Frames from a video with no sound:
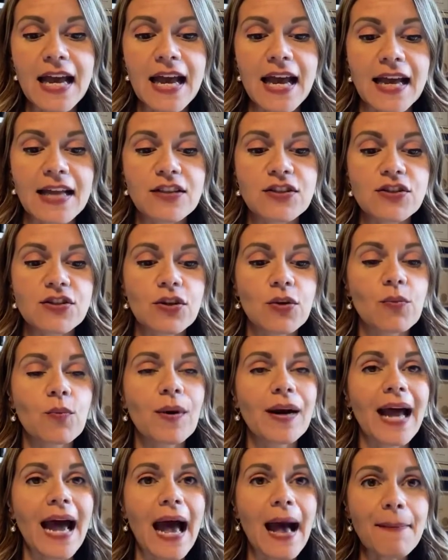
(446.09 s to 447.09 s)
And so
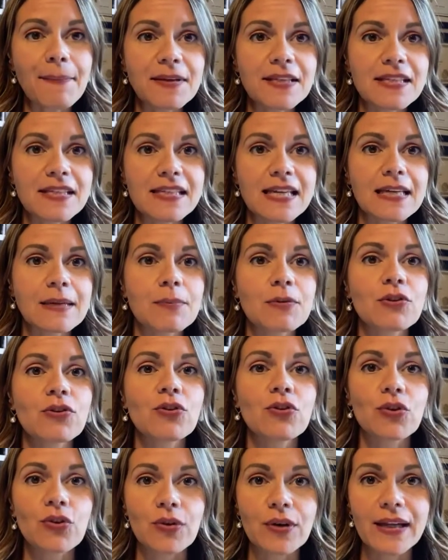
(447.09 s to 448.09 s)
what happens is they end up
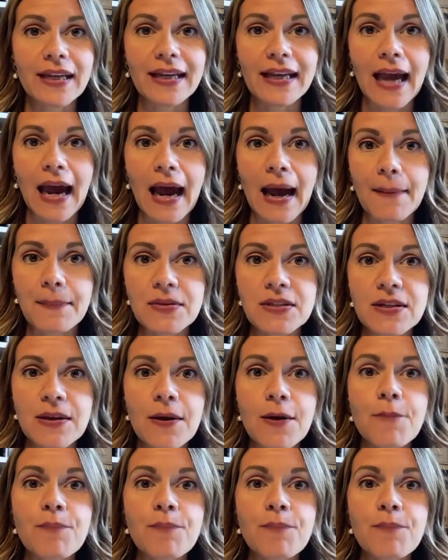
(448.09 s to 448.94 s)
with learning gaps